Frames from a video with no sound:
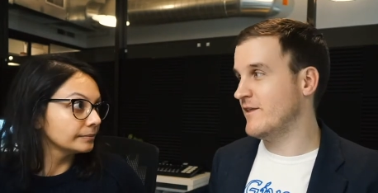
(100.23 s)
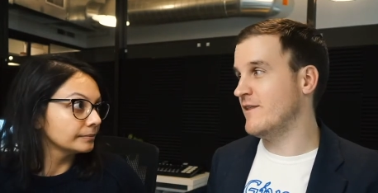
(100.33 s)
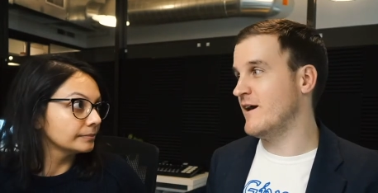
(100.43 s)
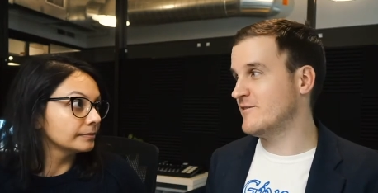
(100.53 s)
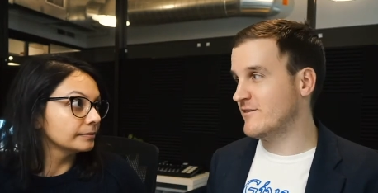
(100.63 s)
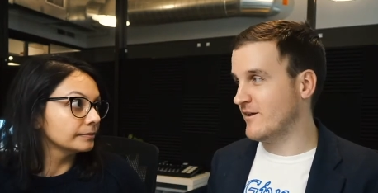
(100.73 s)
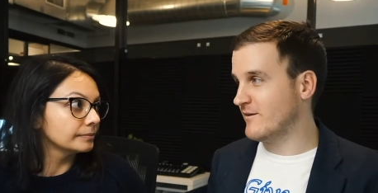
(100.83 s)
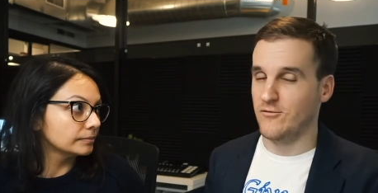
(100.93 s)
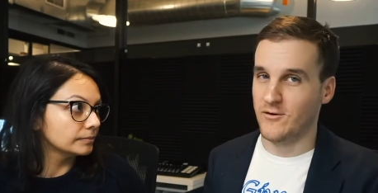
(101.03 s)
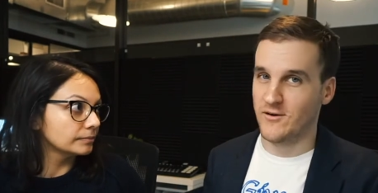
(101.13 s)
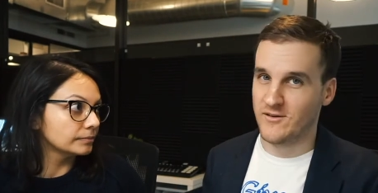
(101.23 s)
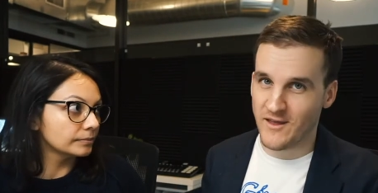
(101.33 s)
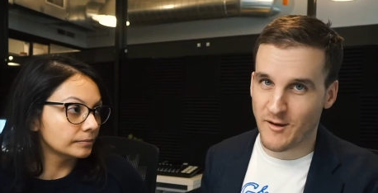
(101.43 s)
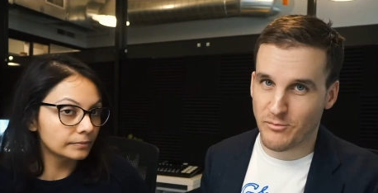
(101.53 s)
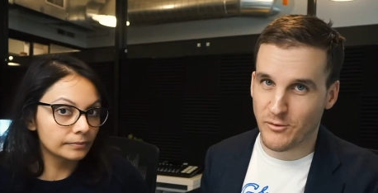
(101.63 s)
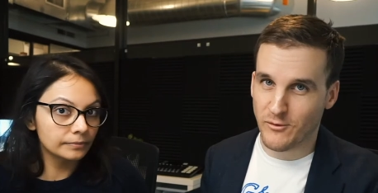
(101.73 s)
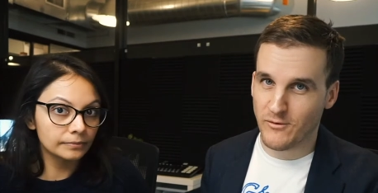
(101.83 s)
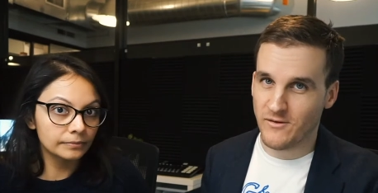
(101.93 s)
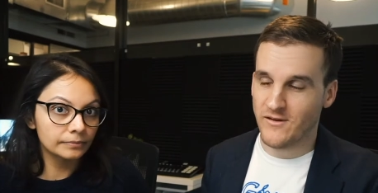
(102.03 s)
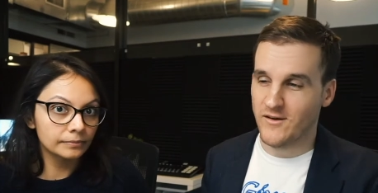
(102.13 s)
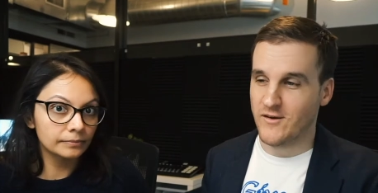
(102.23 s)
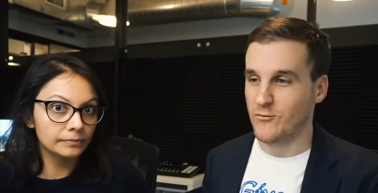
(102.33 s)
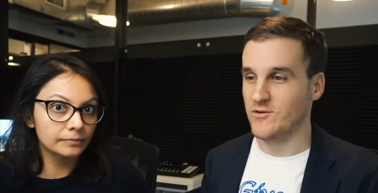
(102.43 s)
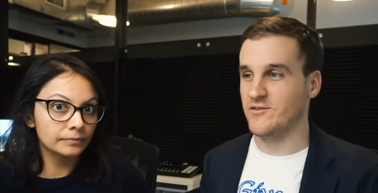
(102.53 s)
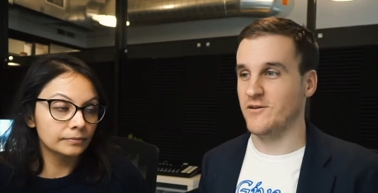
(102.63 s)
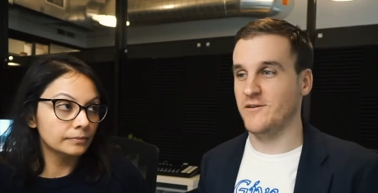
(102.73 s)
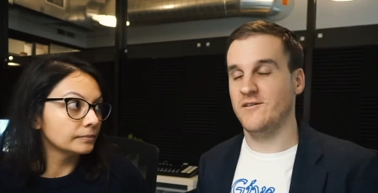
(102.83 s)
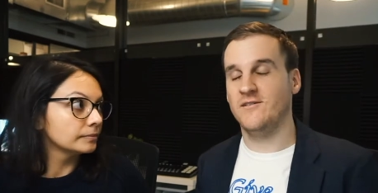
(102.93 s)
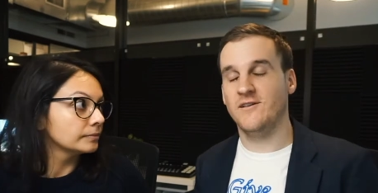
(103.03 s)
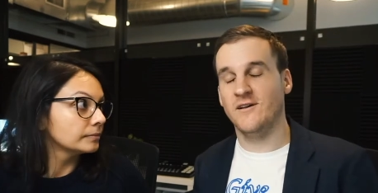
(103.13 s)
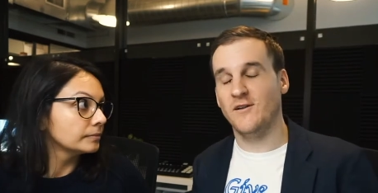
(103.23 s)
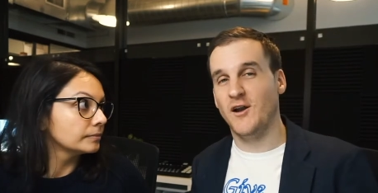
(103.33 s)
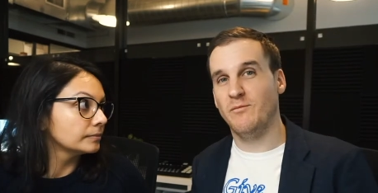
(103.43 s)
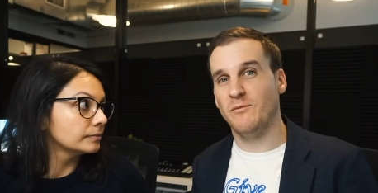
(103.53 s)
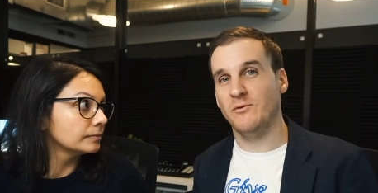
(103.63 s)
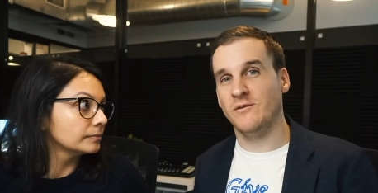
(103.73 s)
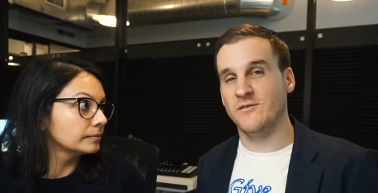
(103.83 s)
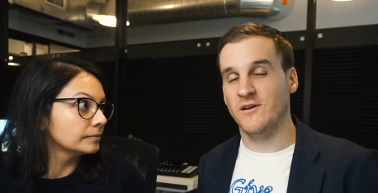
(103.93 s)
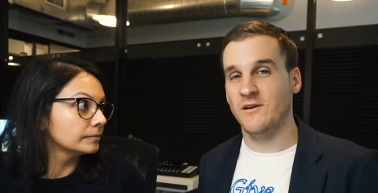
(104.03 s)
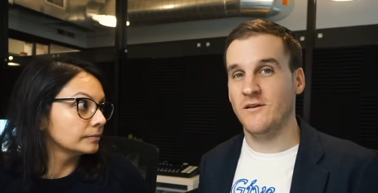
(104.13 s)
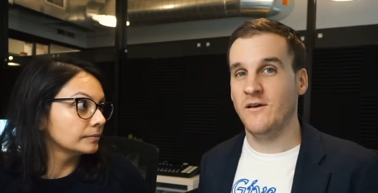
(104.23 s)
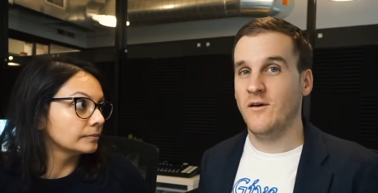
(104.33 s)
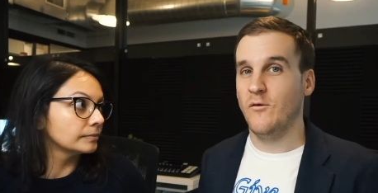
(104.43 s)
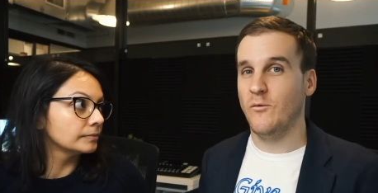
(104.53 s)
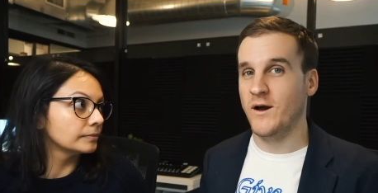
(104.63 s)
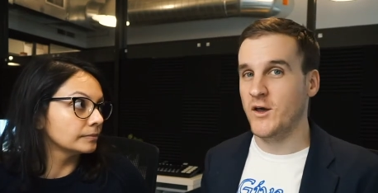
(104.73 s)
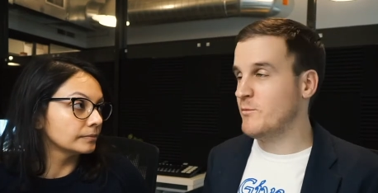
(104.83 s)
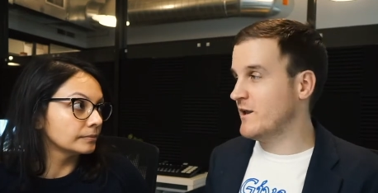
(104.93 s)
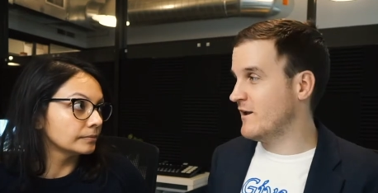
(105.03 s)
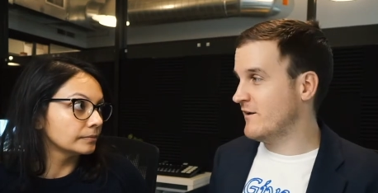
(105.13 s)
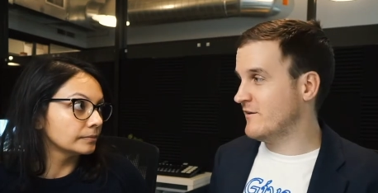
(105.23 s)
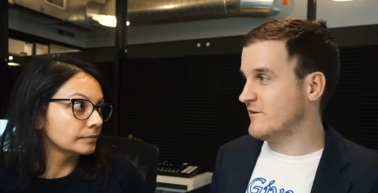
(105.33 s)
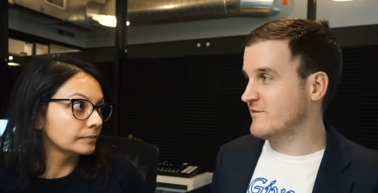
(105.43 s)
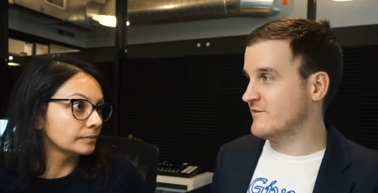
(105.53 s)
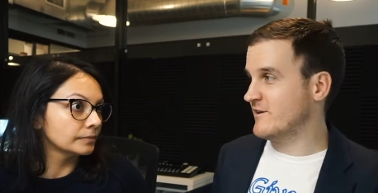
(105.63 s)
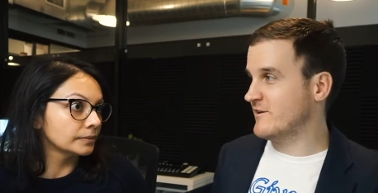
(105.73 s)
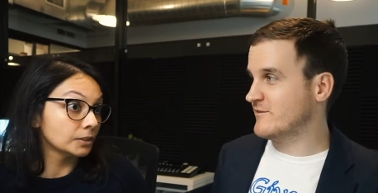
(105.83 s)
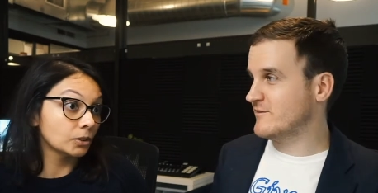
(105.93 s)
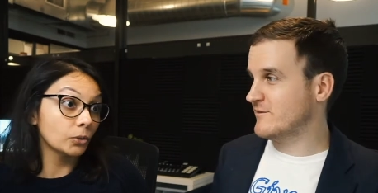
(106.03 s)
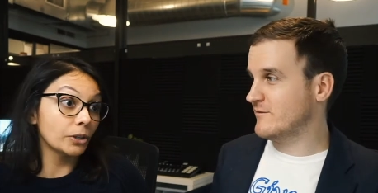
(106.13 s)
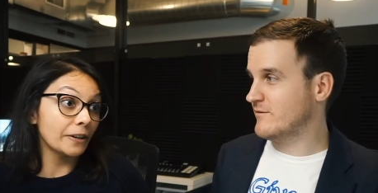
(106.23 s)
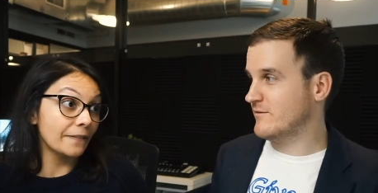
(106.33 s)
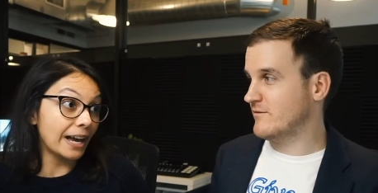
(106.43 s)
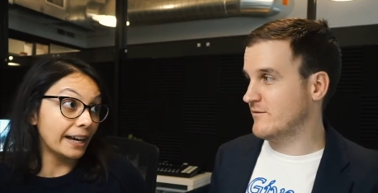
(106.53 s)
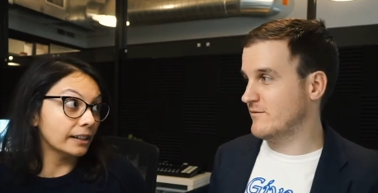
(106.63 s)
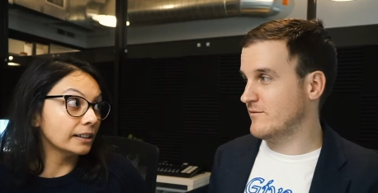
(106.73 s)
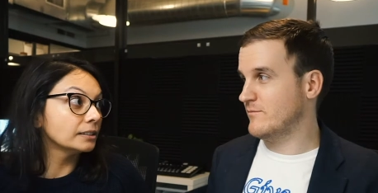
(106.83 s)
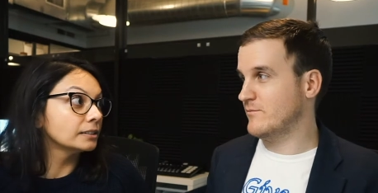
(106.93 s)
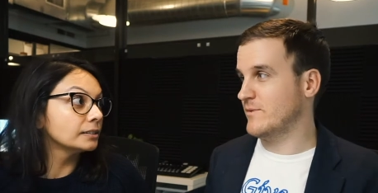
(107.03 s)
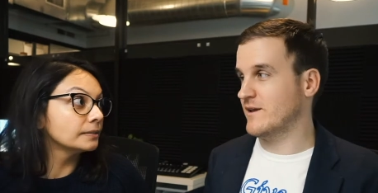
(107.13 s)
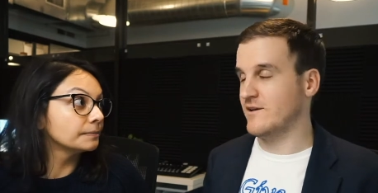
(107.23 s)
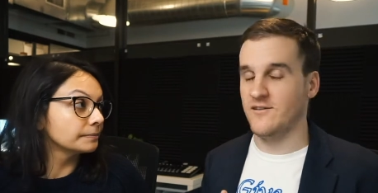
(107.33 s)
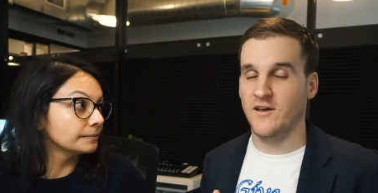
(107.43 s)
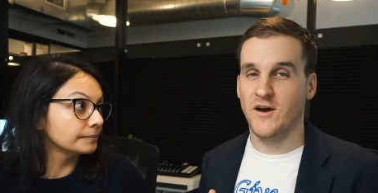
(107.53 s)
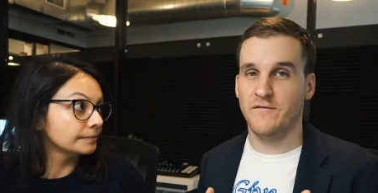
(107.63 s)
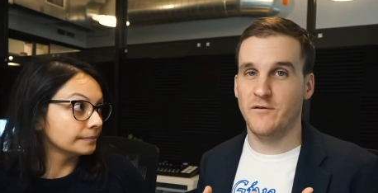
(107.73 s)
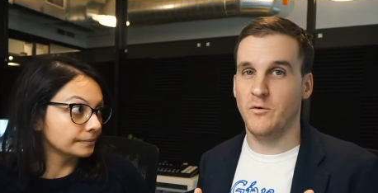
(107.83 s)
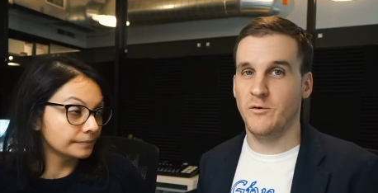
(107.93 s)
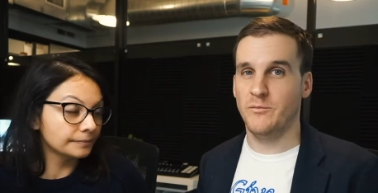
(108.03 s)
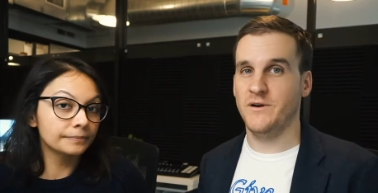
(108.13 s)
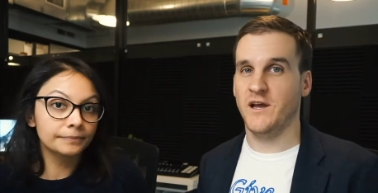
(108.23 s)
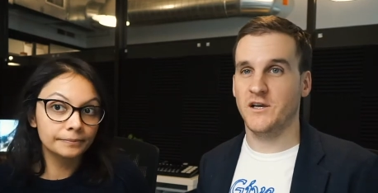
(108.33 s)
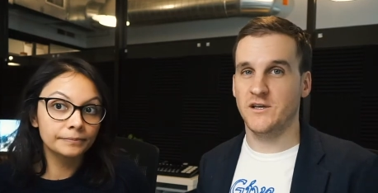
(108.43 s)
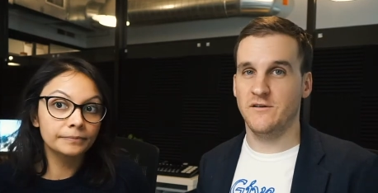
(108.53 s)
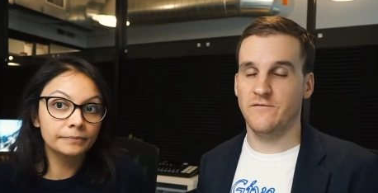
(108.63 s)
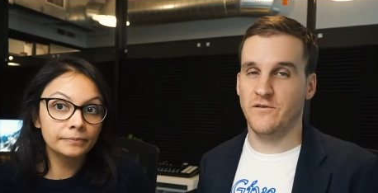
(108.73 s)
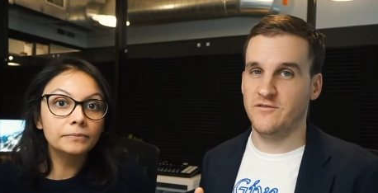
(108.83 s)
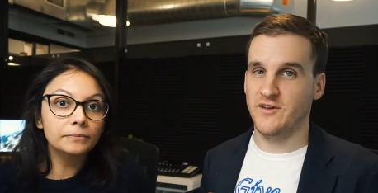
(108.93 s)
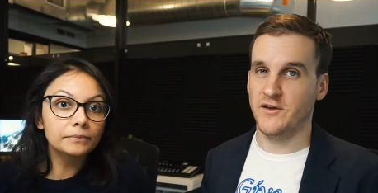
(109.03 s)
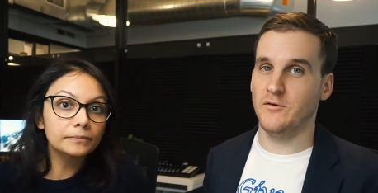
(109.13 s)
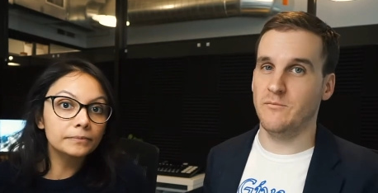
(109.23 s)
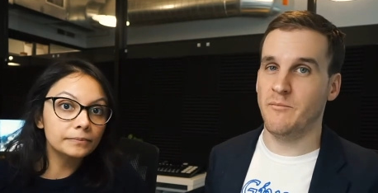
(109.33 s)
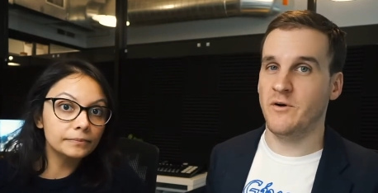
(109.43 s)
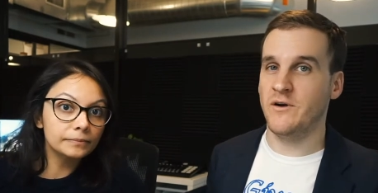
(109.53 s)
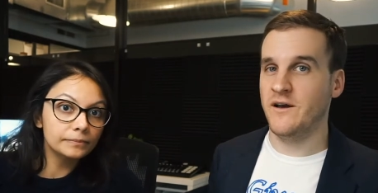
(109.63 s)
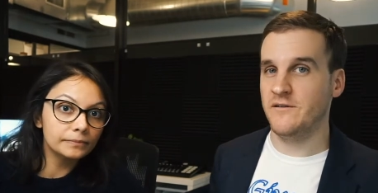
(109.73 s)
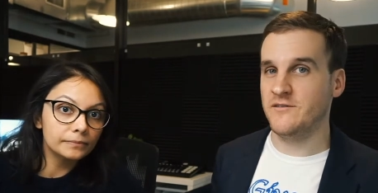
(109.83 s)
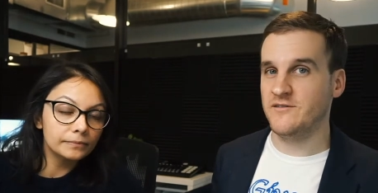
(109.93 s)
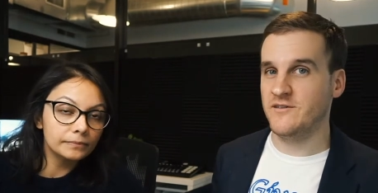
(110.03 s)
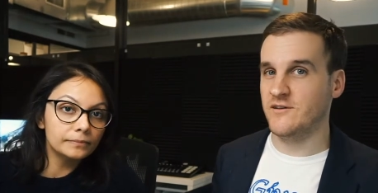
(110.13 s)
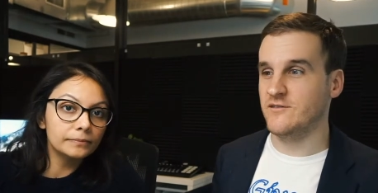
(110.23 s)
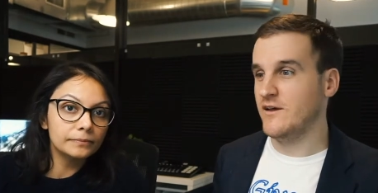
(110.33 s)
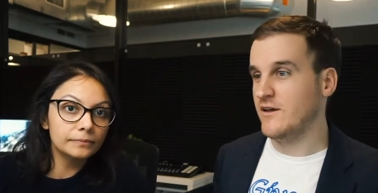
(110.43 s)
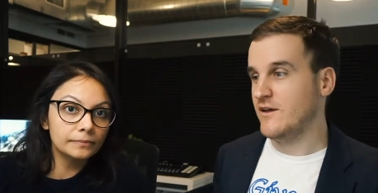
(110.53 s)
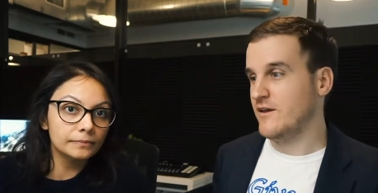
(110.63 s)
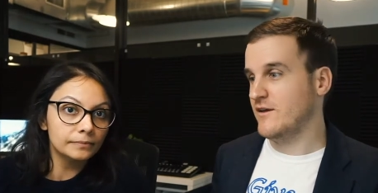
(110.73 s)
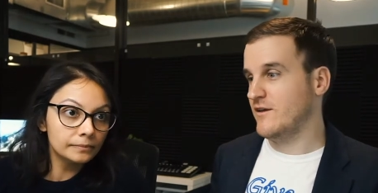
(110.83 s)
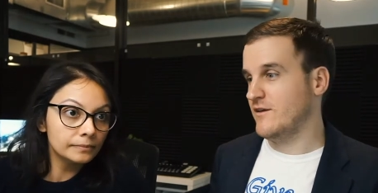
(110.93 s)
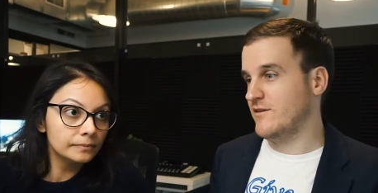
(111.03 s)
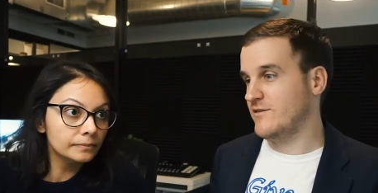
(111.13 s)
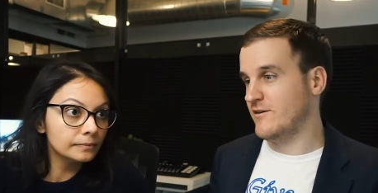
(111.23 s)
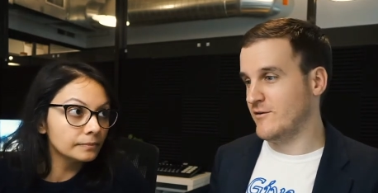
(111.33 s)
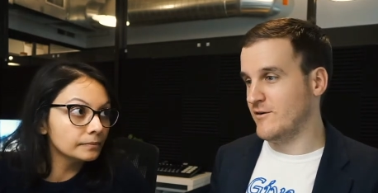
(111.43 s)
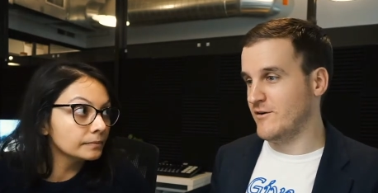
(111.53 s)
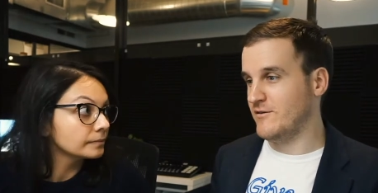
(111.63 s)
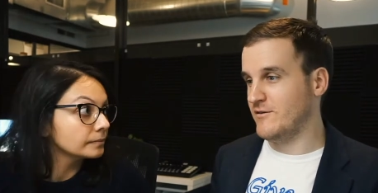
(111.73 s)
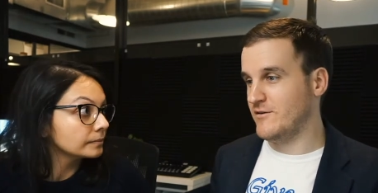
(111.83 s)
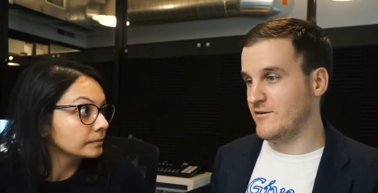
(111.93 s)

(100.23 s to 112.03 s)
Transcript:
Speaker 1: in that state. For example, we so, see a lot of people using Wyoming LLCs
Speaker 2: or Nevada
Speaker 1: because they offer more protection for single member LLCs. Mm-hmm. There are